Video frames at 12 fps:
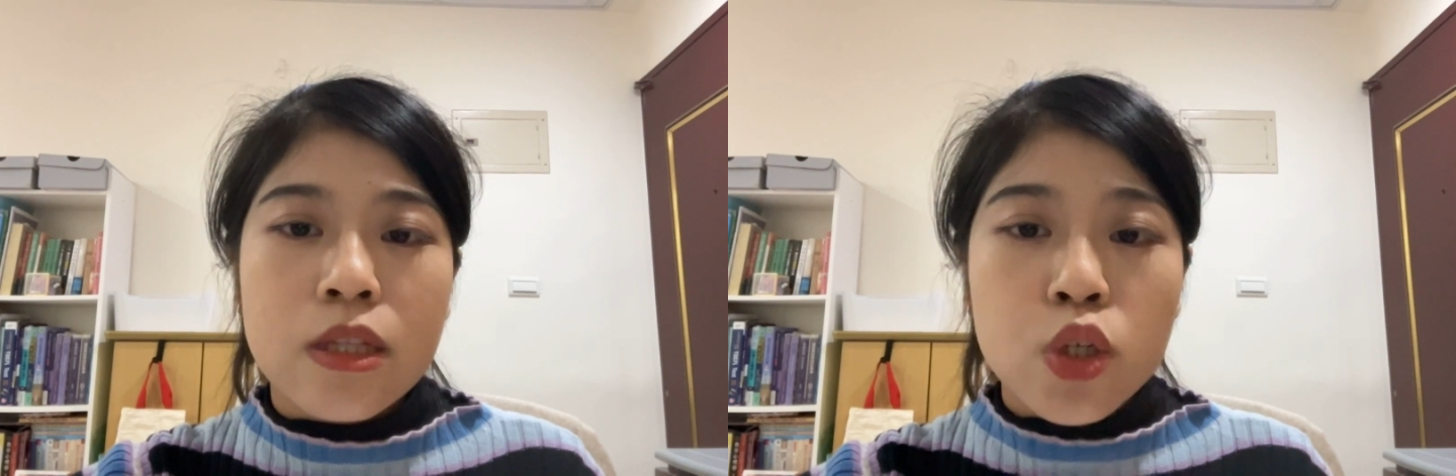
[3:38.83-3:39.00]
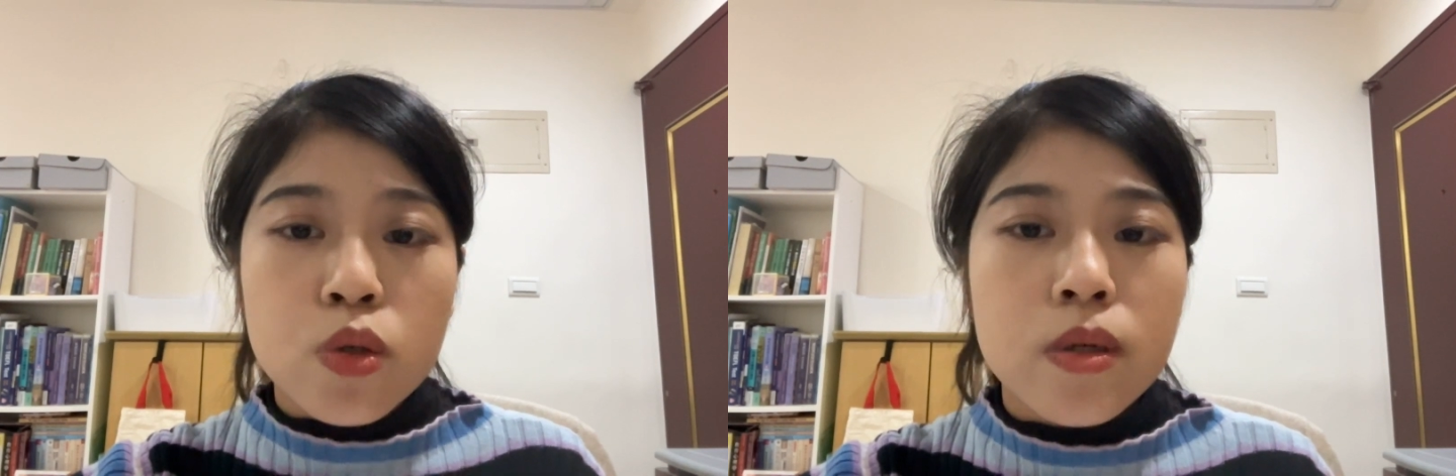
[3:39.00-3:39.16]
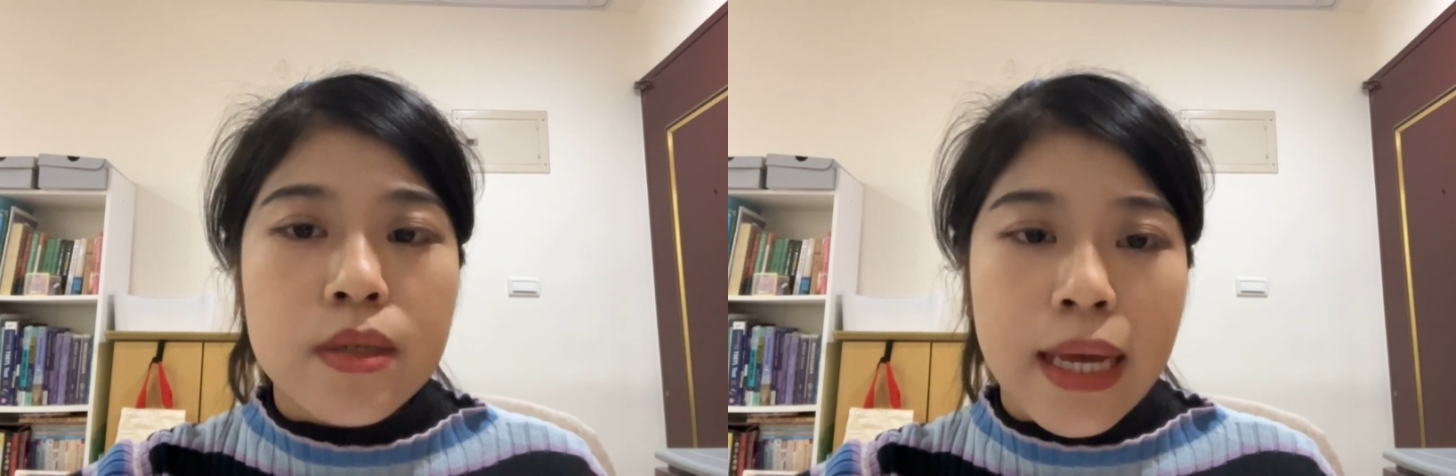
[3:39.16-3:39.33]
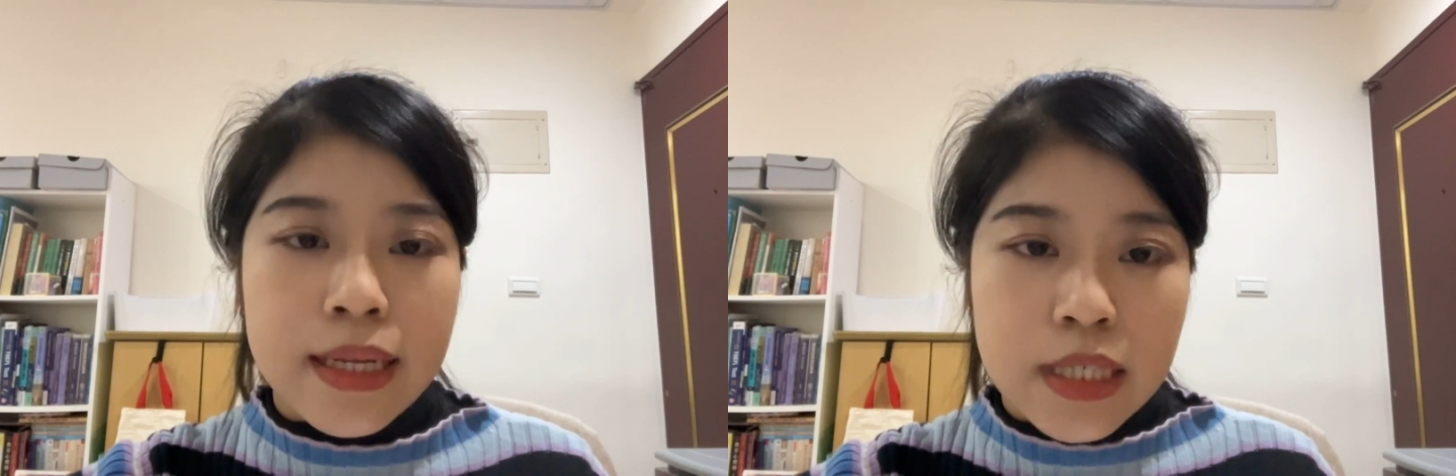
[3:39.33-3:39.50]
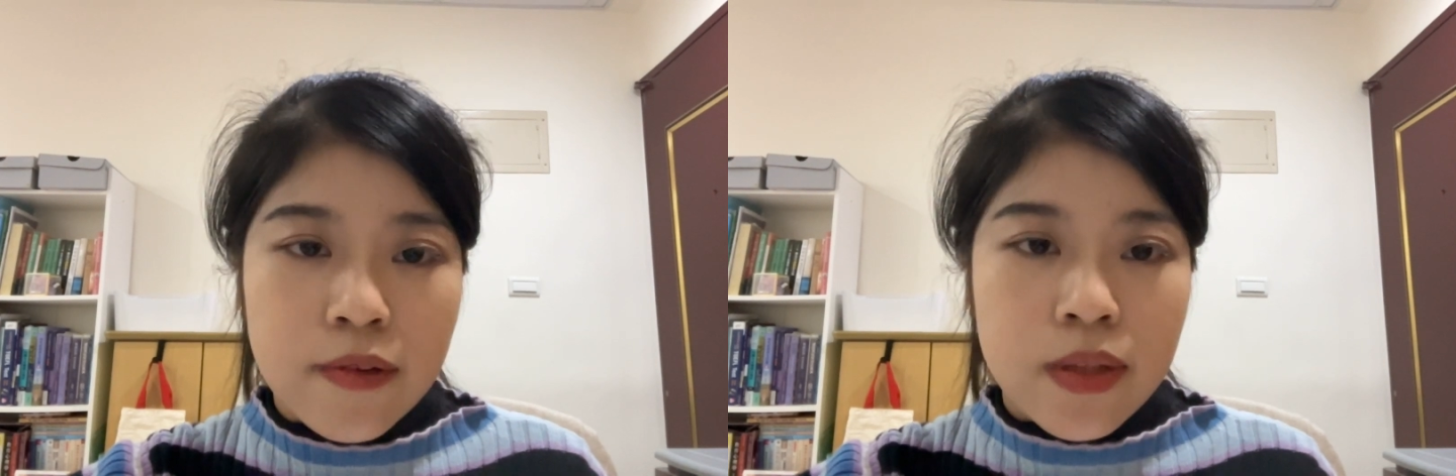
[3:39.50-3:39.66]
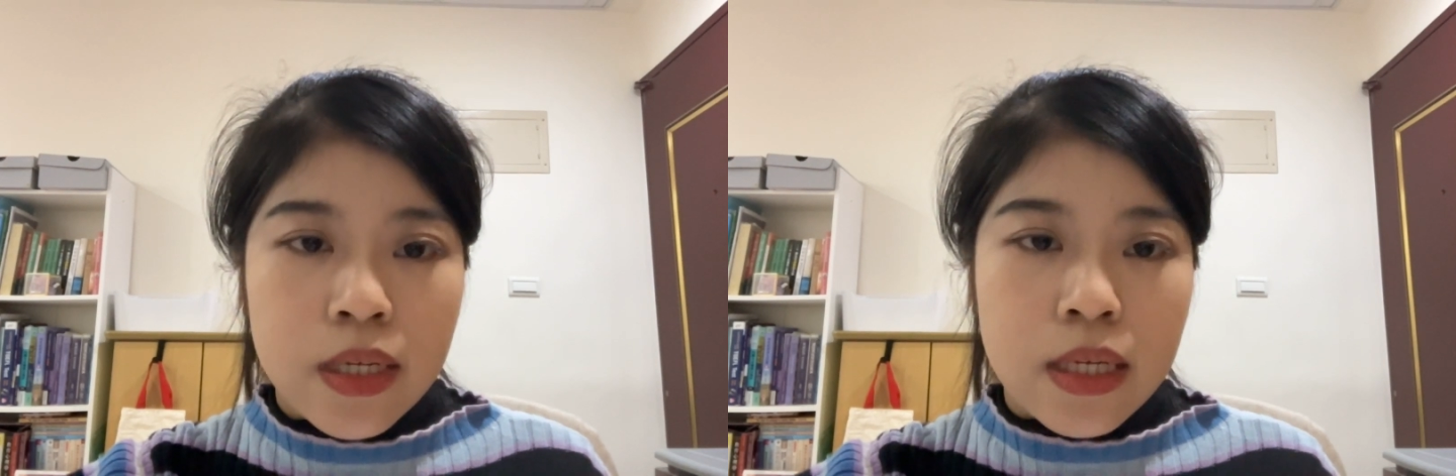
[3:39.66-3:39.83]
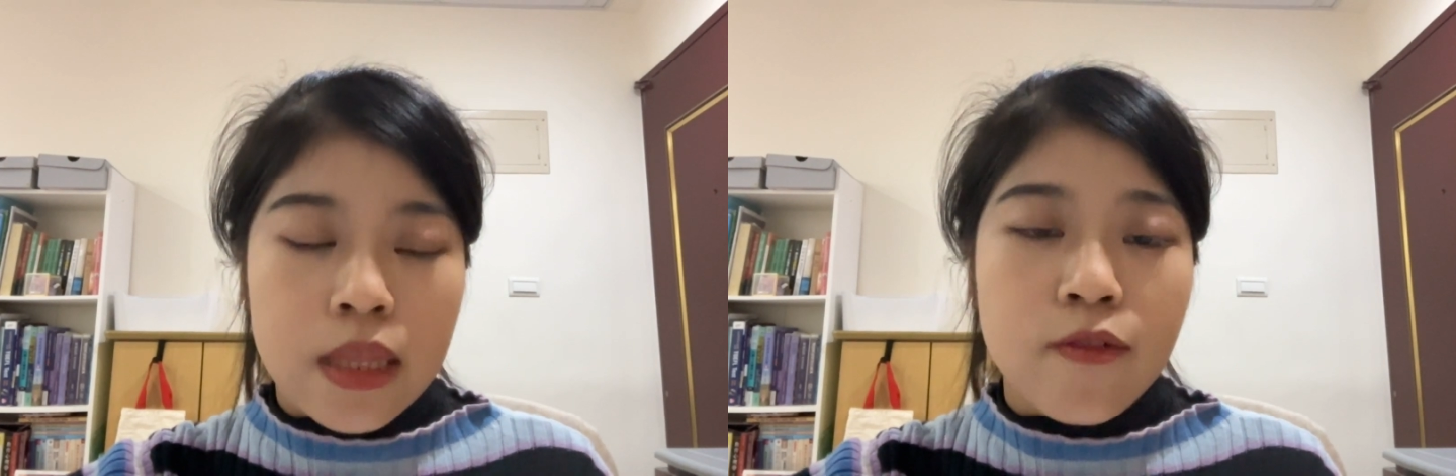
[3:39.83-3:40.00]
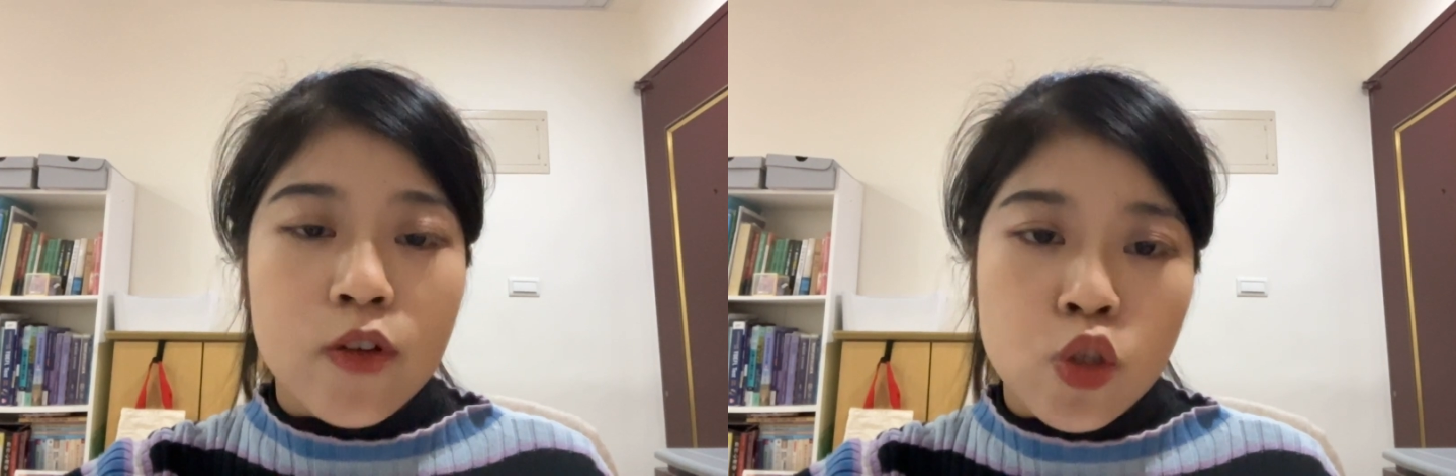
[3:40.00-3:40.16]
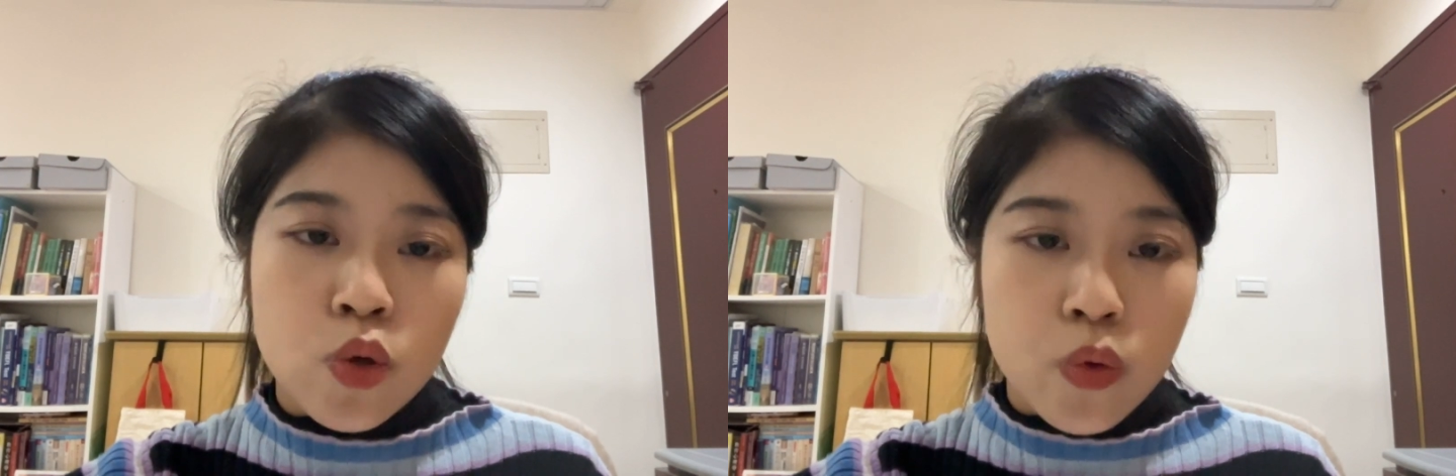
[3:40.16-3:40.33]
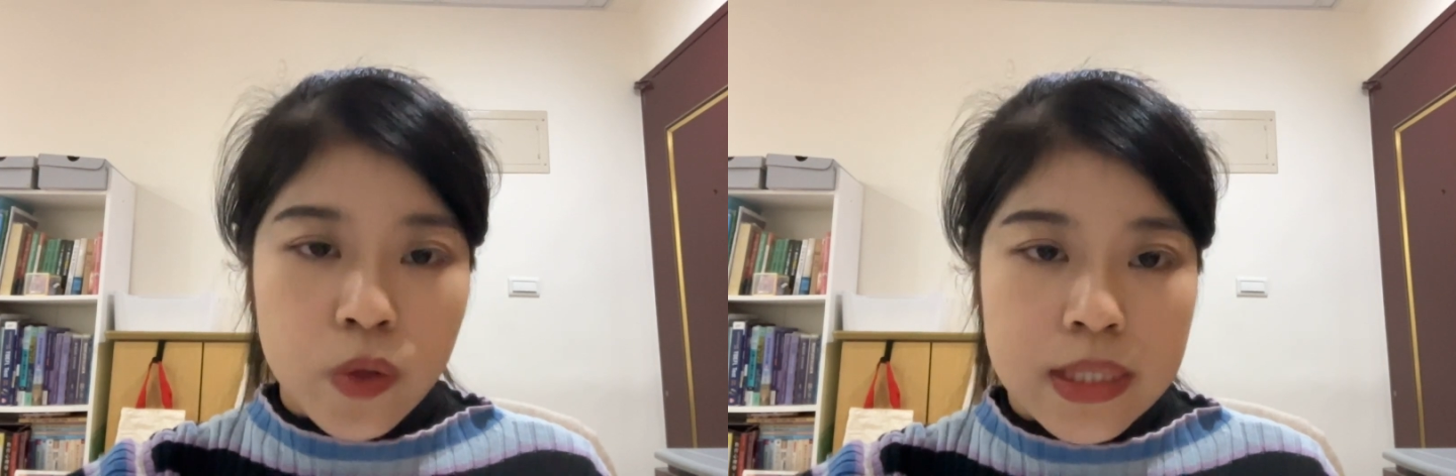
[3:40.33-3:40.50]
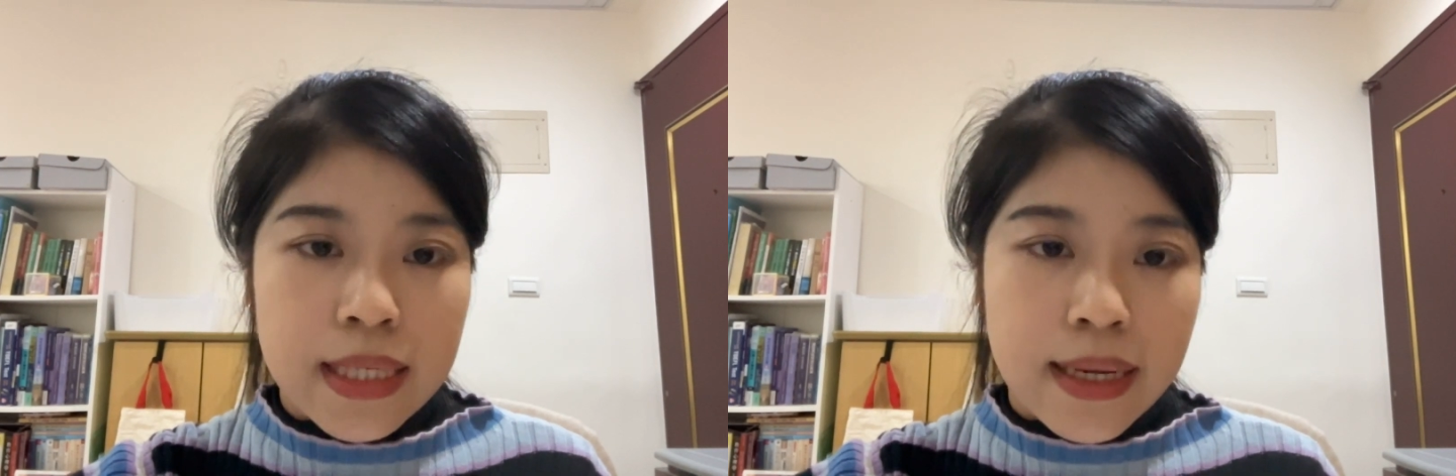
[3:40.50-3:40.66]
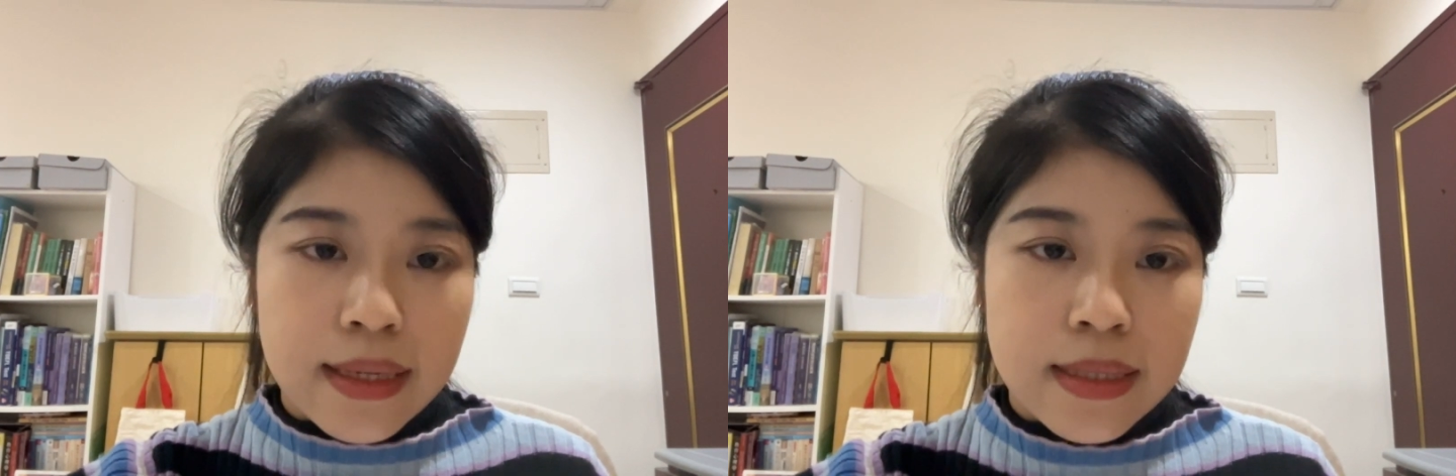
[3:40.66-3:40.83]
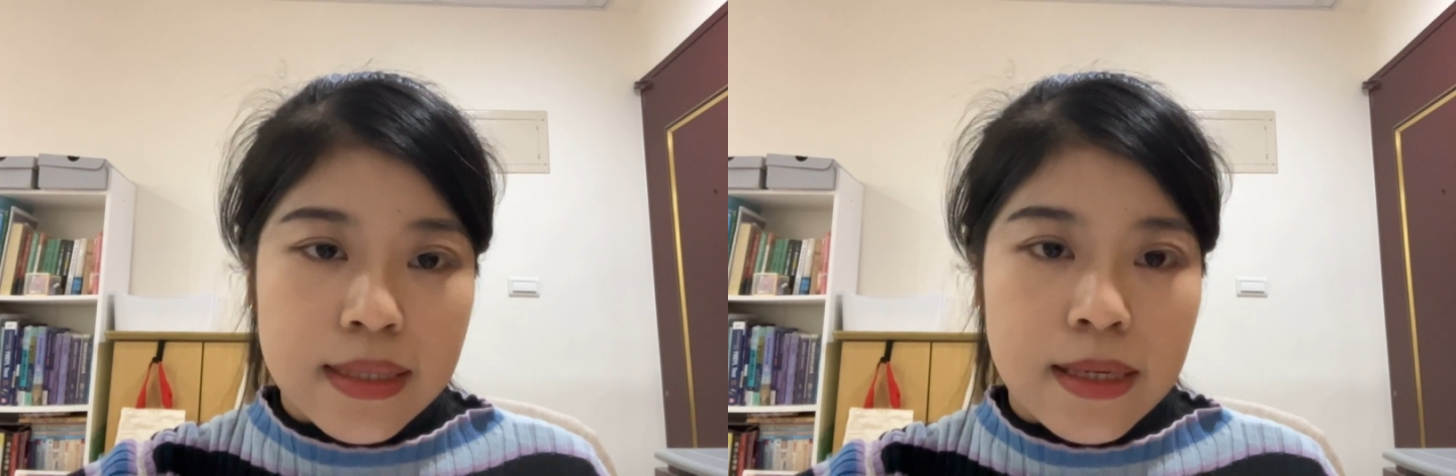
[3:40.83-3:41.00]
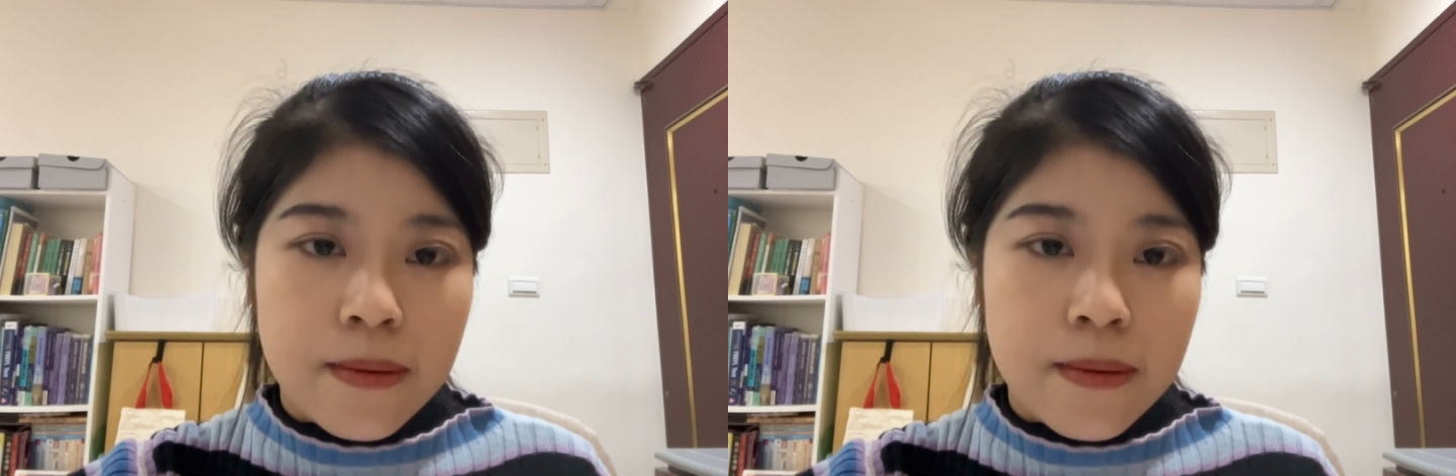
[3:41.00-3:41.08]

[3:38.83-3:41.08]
neural activity in the visual cortex.